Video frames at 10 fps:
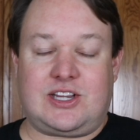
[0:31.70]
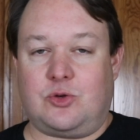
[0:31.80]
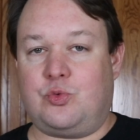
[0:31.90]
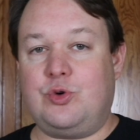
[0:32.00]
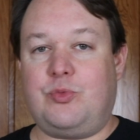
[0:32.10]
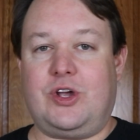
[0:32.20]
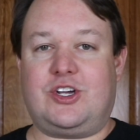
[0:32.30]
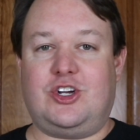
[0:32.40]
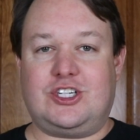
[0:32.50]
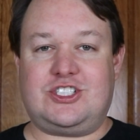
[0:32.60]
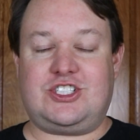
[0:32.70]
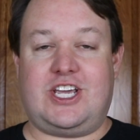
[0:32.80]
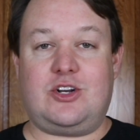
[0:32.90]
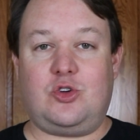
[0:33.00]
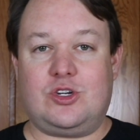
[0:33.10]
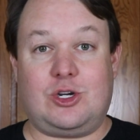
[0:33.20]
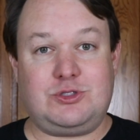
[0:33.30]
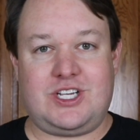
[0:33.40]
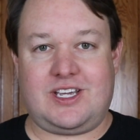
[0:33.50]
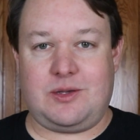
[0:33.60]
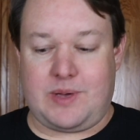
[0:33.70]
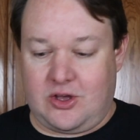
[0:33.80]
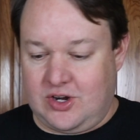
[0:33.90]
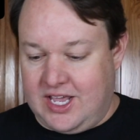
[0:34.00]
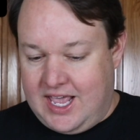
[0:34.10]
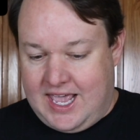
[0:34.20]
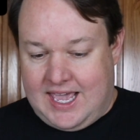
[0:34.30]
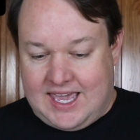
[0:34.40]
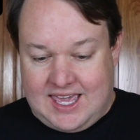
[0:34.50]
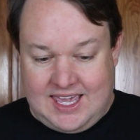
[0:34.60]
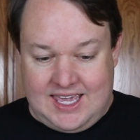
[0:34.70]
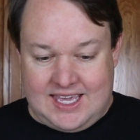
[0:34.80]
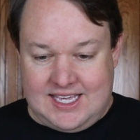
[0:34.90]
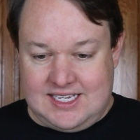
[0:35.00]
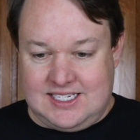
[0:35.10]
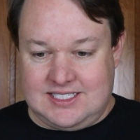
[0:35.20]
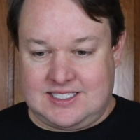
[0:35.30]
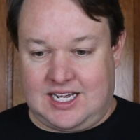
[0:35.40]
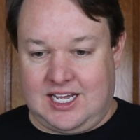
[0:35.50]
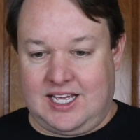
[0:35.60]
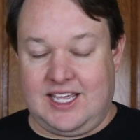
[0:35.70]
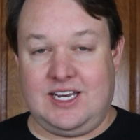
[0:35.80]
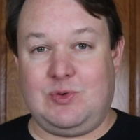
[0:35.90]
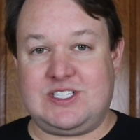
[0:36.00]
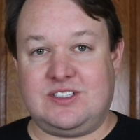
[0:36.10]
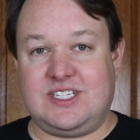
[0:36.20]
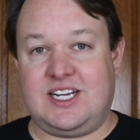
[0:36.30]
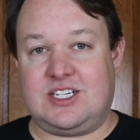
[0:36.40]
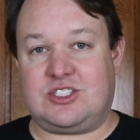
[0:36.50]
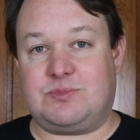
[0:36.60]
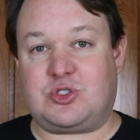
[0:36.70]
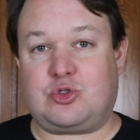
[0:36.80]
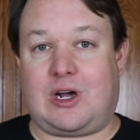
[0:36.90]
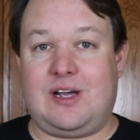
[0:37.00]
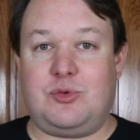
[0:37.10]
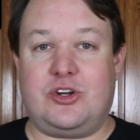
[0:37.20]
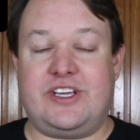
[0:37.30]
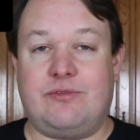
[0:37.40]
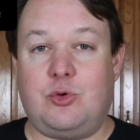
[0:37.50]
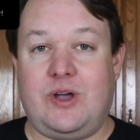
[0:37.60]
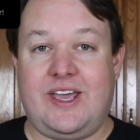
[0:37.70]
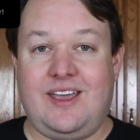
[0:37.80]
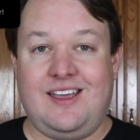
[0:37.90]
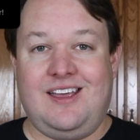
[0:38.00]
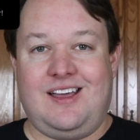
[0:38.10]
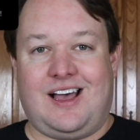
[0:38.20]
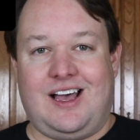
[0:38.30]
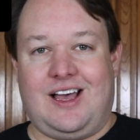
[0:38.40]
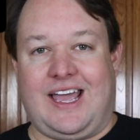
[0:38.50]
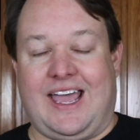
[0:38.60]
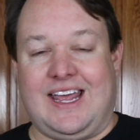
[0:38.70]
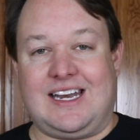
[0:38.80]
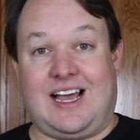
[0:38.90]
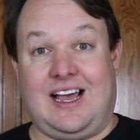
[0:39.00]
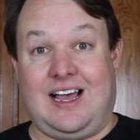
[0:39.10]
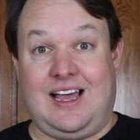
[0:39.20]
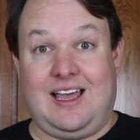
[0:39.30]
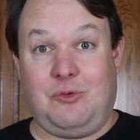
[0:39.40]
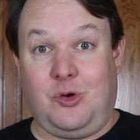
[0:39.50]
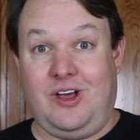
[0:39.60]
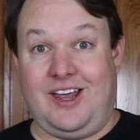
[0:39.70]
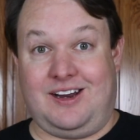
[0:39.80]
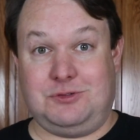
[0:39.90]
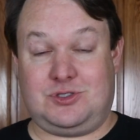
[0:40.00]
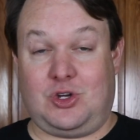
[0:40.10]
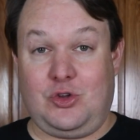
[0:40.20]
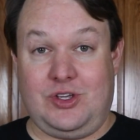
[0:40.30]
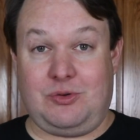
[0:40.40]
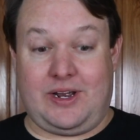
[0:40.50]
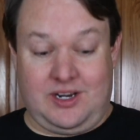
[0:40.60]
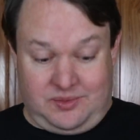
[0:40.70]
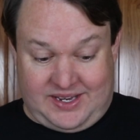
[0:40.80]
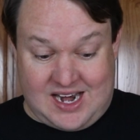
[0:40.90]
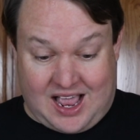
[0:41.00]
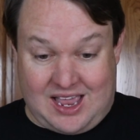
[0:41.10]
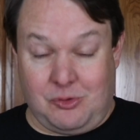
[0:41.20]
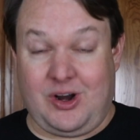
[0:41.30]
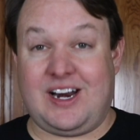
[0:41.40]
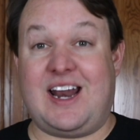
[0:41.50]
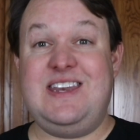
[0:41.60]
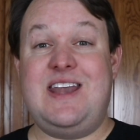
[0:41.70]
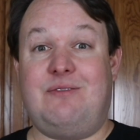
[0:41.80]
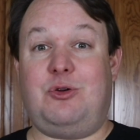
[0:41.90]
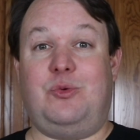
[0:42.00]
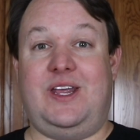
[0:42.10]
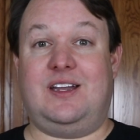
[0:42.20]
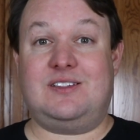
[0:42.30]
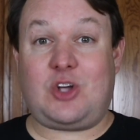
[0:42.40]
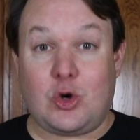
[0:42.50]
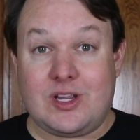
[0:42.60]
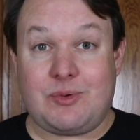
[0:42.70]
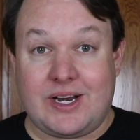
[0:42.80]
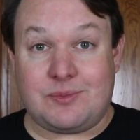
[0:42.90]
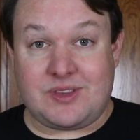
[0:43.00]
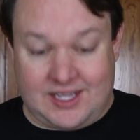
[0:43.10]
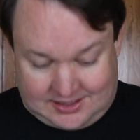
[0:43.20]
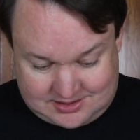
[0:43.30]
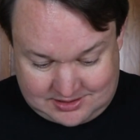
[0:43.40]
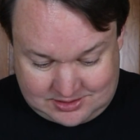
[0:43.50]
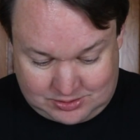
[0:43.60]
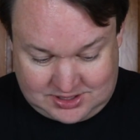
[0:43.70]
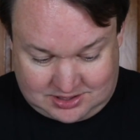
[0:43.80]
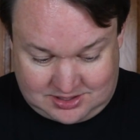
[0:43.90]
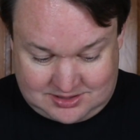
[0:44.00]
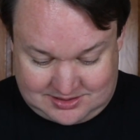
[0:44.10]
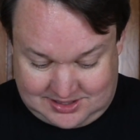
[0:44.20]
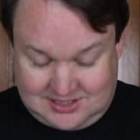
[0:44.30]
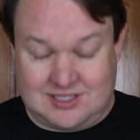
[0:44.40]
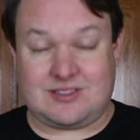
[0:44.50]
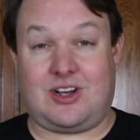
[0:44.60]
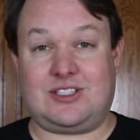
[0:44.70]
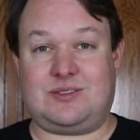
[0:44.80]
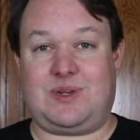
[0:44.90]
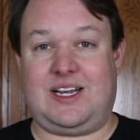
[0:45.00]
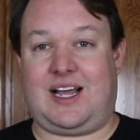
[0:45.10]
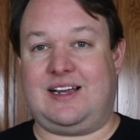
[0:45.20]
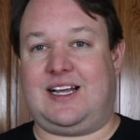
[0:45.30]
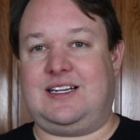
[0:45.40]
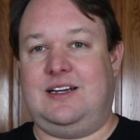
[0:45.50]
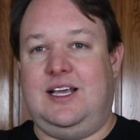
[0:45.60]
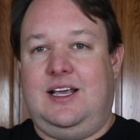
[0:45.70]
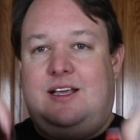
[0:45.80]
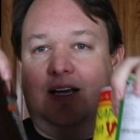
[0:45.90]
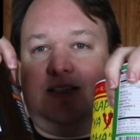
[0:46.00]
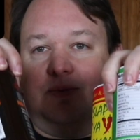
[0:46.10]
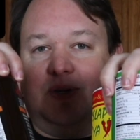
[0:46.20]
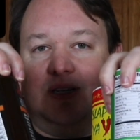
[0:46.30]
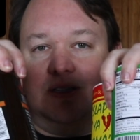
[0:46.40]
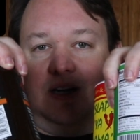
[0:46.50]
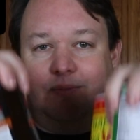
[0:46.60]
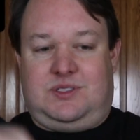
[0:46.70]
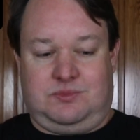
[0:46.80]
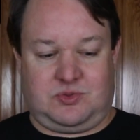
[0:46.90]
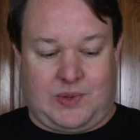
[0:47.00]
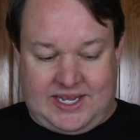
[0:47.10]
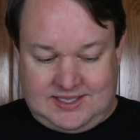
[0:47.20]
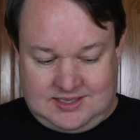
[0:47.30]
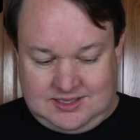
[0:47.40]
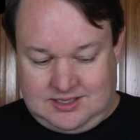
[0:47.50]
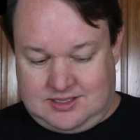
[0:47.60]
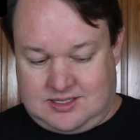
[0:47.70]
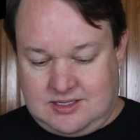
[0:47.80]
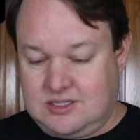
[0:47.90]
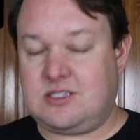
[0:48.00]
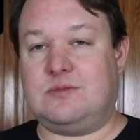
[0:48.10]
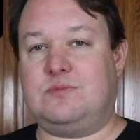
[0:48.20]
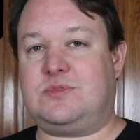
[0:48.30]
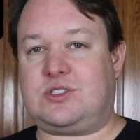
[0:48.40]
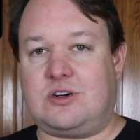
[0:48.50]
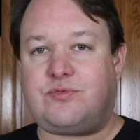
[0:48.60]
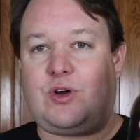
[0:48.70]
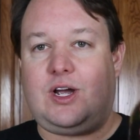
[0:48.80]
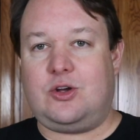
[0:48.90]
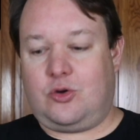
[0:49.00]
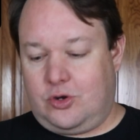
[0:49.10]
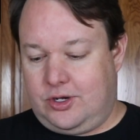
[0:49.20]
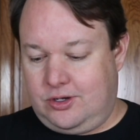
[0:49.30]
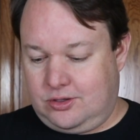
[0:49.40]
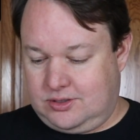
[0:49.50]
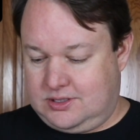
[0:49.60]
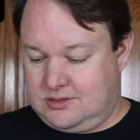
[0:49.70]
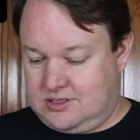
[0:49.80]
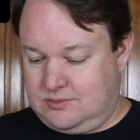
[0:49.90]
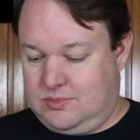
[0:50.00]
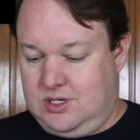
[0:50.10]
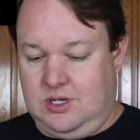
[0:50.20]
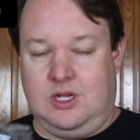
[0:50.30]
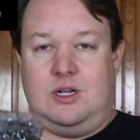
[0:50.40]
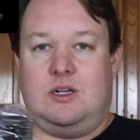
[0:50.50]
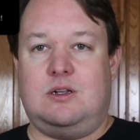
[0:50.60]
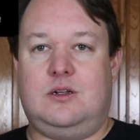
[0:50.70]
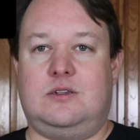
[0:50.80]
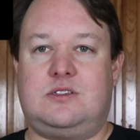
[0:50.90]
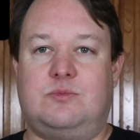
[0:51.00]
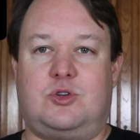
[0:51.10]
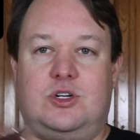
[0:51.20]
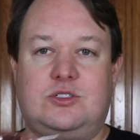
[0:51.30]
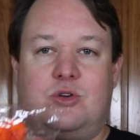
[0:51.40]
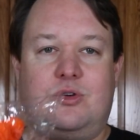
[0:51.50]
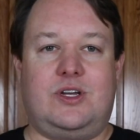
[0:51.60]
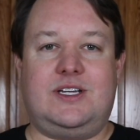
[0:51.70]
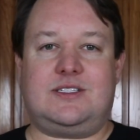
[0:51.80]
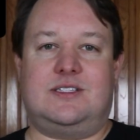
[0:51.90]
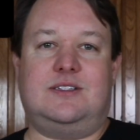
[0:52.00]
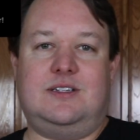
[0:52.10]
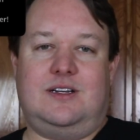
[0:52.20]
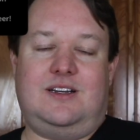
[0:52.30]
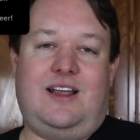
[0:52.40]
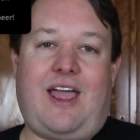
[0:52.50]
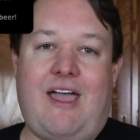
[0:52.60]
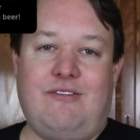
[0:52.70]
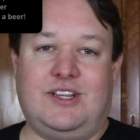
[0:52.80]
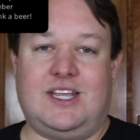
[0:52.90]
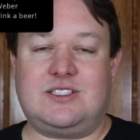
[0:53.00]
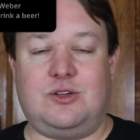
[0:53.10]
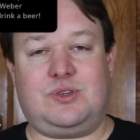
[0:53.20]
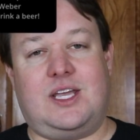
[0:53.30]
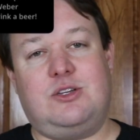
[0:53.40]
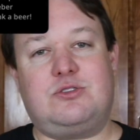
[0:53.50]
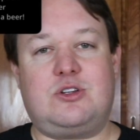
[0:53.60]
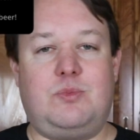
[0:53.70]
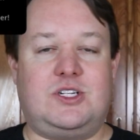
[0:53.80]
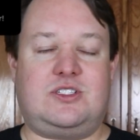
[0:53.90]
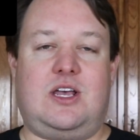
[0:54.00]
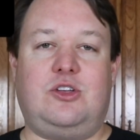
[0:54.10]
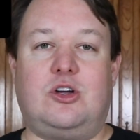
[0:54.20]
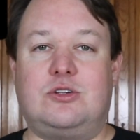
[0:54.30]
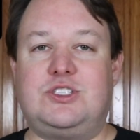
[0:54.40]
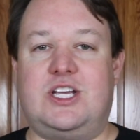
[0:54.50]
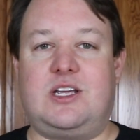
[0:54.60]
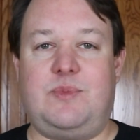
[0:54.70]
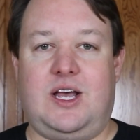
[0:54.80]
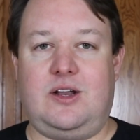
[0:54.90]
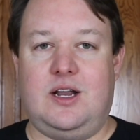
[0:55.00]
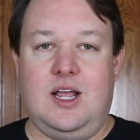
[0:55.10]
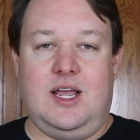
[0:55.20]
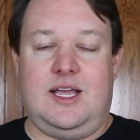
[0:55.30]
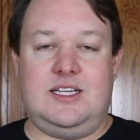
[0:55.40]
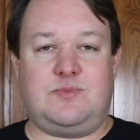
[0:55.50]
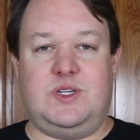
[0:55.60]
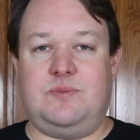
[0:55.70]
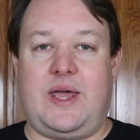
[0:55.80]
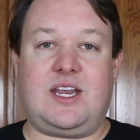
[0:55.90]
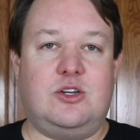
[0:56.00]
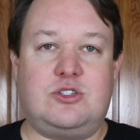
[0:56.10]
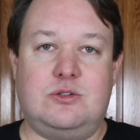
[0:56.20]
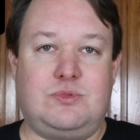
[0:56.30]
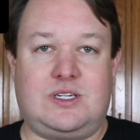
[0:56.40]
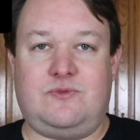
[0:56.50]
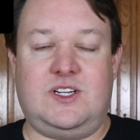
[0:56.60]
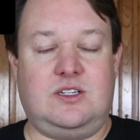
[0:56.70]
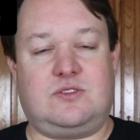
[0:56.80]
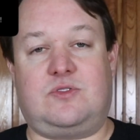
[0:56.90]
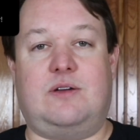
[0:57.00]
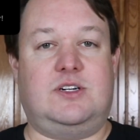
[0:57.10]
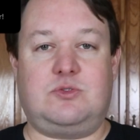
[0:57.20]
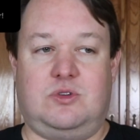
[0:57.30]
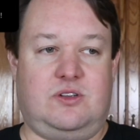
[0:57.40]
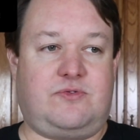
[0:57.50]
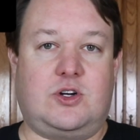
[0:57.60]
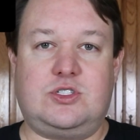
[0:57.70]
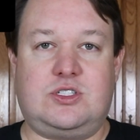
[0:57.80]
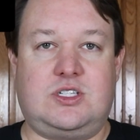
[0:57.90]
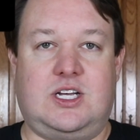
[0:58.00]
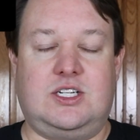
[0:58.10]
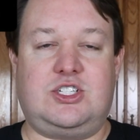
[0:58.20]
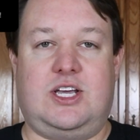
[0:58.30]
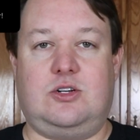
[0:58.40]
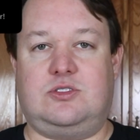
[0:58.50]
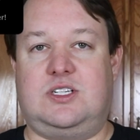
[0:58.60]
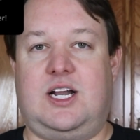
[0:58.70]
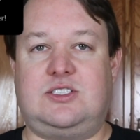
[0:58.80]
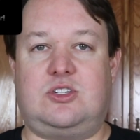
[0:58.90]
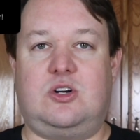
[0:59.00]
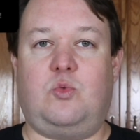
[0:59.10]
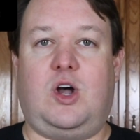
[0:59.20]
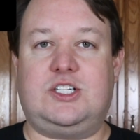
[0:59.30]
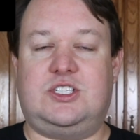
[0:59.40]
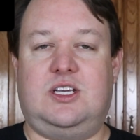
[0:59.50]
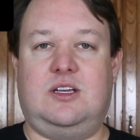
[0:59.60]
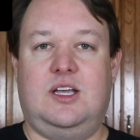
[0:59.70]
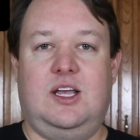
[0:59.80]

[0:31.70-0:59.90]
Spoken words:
At the Root Boy Cooks channel. Go check him out. He recently did a subscriber giveaway and I won. It was totally random and I won, and I never win totally random things. So this is awesome. He sent me some spices and some stir fry oil and some grill toys and everything. So thank you so much, Sal. Y'all go check him out. He's been making YouTube videos forever. He's one of the first channels that I started watching